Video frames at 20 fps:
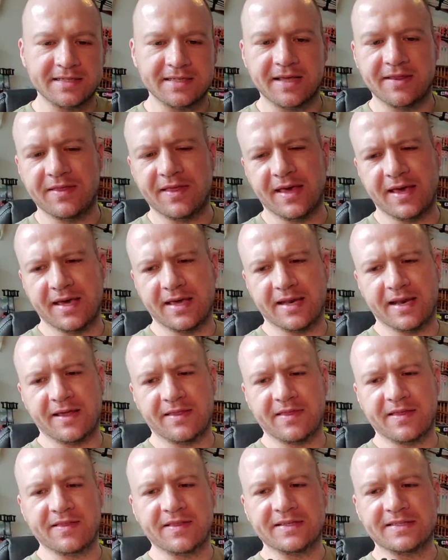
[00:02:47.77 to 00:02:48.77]
And then I
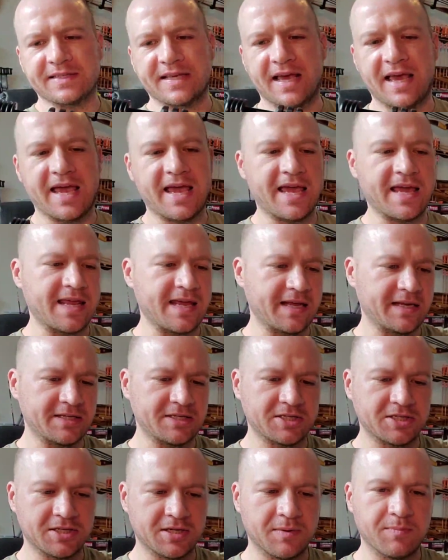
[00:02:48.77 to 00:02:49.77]
think this is an
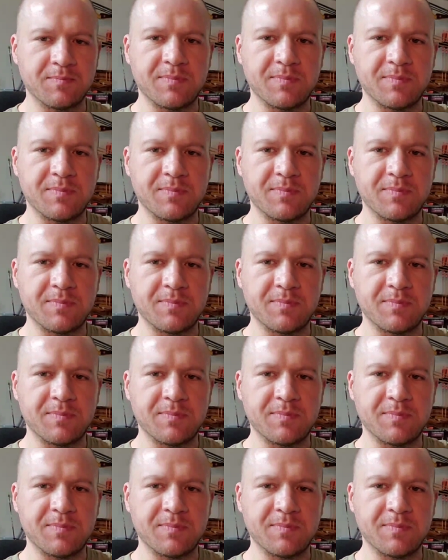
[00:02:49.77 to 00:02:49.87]
8-inch